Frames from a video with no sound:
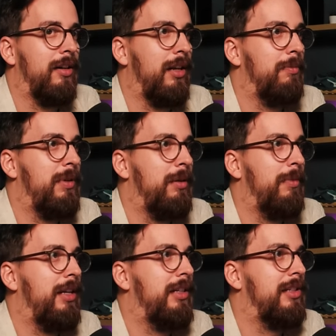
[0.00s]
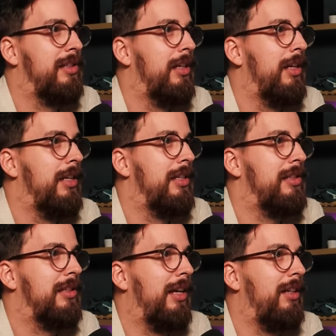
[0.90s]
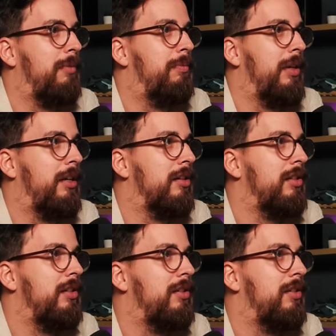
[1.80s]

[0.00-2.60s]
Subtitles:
Let me make this slightly bigger